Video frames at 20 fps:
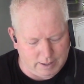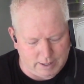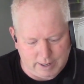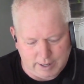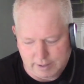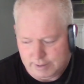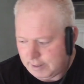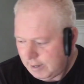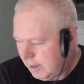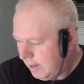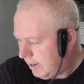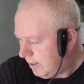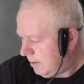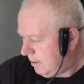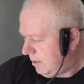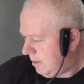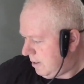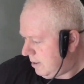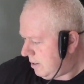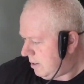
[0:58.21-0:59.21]
And
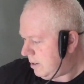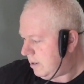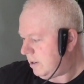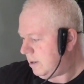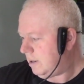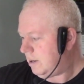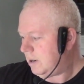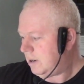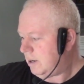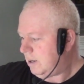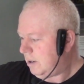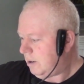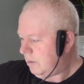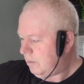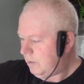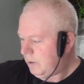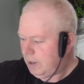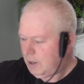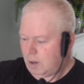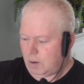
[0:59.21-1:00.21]
then
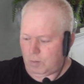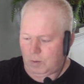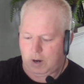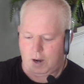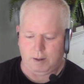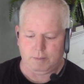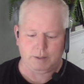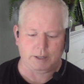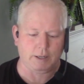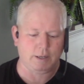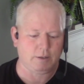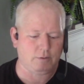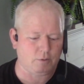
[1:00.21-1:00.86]
we are probably going